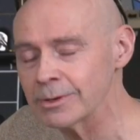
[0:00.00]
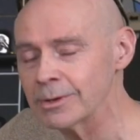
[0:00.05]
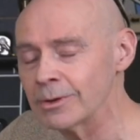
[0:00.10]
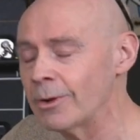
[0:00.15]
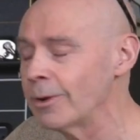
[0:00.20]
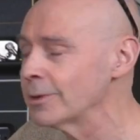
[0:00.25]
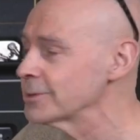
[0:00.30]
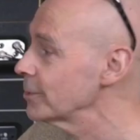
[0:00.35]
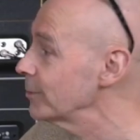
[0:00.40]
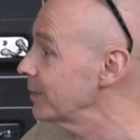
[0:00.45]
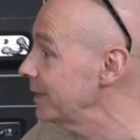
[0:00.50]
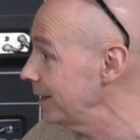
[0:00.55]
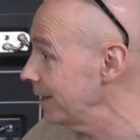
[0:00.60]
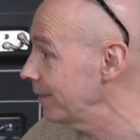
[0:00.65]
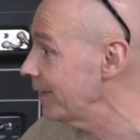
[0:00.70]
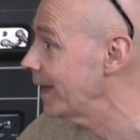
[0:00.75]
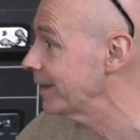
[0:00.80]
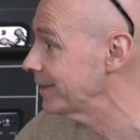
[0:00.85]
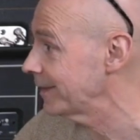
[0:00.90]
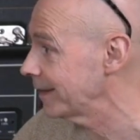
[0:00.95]
can also
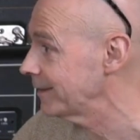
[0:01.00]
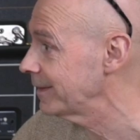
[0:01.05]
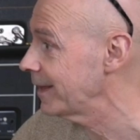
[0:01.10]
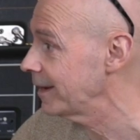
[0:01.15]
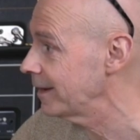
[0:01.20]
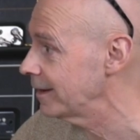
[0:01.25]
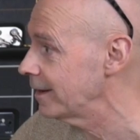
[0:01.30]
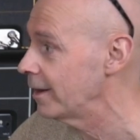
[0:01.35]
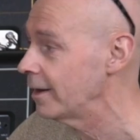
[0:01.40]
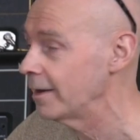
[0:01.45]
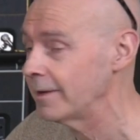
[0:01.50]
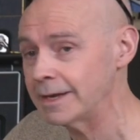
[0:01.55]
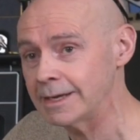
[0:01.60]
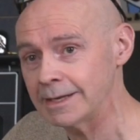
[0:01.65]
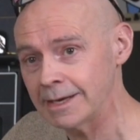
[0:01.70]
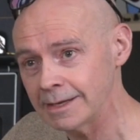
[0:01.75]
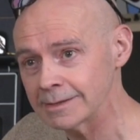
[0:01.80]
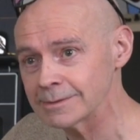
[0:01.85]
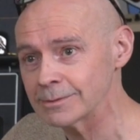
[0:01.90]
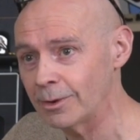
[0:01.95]
hear that
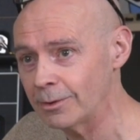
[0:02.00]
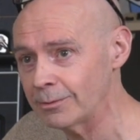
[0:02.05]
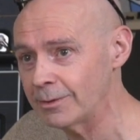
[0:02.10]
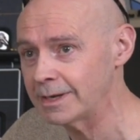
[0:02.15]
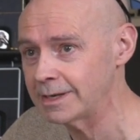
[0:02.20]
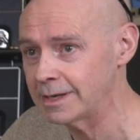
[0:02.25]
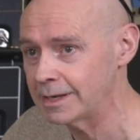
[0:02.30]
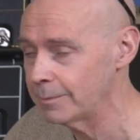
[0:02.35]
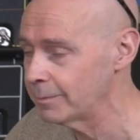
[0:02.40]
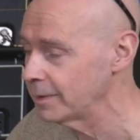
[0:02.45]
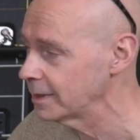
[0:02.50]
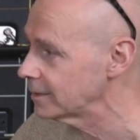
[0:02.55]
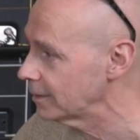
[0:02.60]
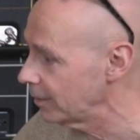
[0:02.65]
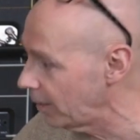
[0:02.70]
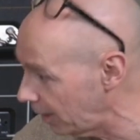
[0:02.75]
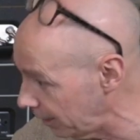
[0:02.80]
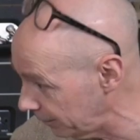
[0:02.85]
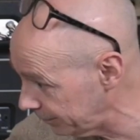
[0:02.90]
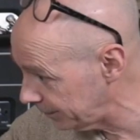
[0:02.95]
it is already a bit
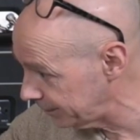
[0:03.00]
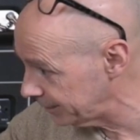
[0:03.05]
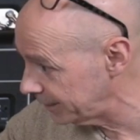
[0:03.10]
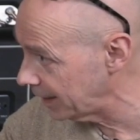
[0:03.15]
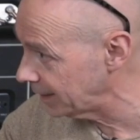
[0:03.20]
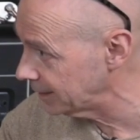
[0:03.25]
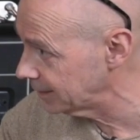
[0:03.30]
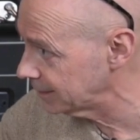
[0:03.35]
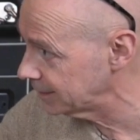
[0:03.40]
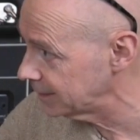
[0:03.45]
louder than